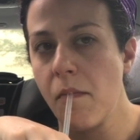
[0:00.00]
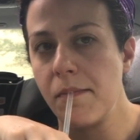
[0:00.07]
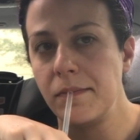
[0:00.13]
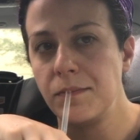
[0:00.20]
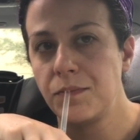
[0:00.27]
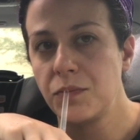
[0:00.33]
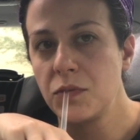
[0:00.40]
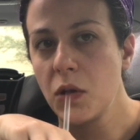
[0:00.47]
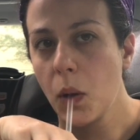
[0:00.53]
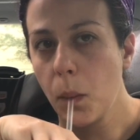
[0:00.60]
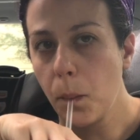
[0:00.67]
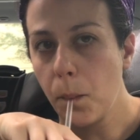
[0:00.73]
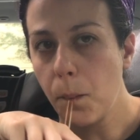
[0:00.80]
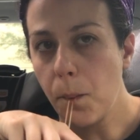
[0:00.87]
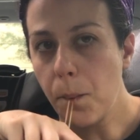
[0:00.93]

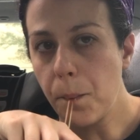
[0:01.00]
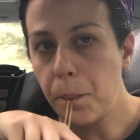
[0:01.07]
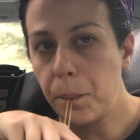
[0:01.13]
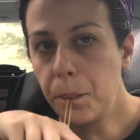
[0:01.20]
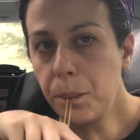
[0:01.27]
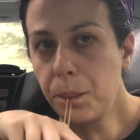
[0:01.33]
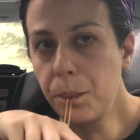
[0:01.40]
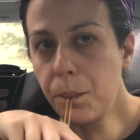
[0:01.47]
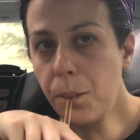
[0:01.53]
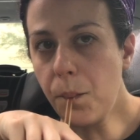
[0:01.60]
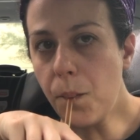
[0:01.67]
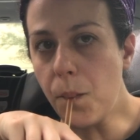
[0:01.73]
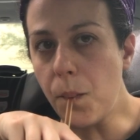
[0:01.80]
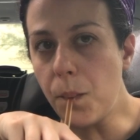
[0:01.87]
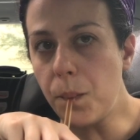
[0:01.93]

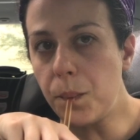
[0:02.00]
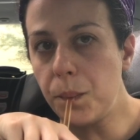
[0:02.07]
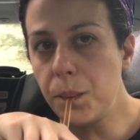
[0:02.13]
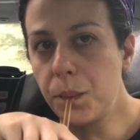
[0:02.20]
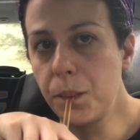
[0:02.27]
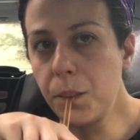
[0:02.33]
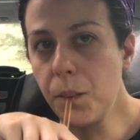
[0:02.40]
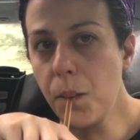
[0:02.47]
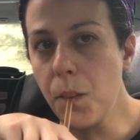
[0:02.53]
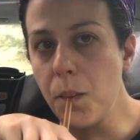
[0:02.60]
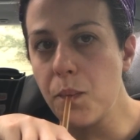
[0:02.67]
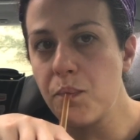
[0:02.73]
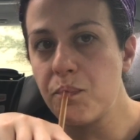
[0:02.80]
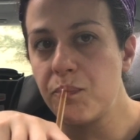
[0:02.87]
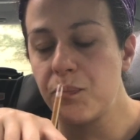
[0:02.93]

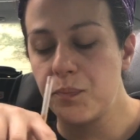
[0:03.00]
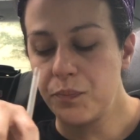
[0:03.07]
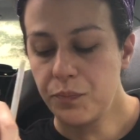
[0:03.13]
(no one is talking)